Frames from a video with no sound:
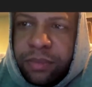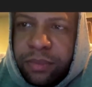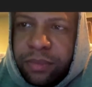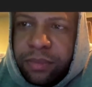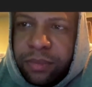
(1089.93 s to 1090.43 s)

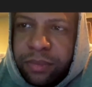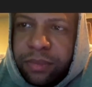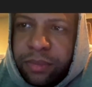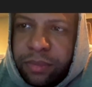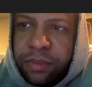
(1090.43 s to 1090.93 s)
I might be
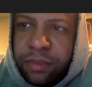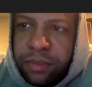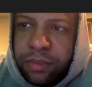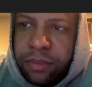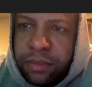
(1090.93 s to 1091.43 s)
Florida.
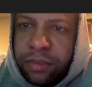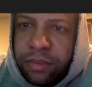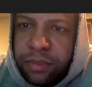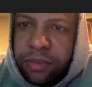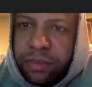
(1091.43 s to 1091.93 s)

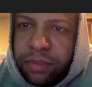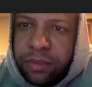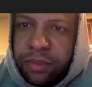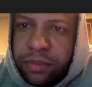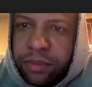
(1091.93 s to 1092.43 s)

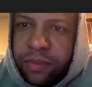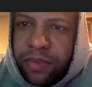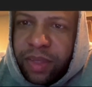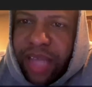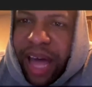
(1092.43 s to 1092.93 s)
Because not a
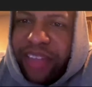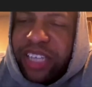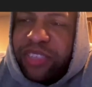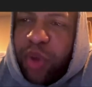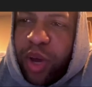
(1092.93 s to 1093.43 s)
lot of people
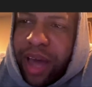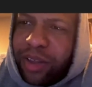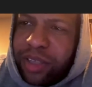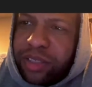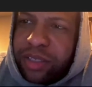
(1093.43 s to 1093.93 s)
have
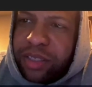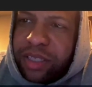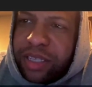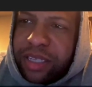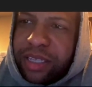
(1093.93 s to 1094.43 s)
mailboxes like
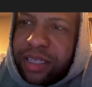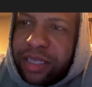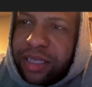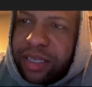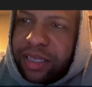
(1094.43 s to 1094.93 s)
that. Like,
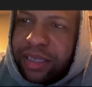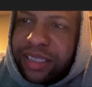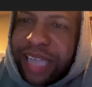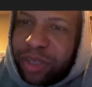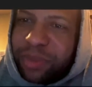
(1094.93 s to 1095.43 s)

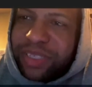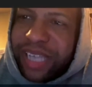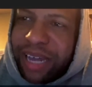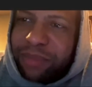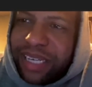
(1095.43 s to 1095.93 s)
you know,
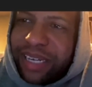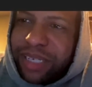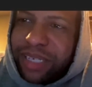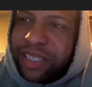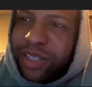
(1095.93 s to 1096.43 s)
everybody's
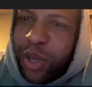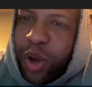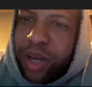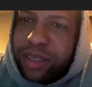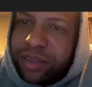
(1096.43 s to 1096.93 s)
mailboxes in their
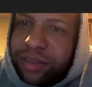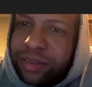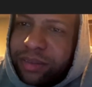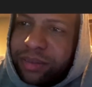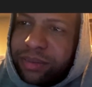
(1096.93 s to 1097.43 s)

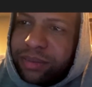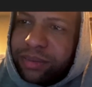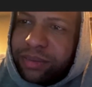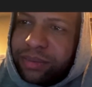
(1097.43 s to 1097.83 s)
building or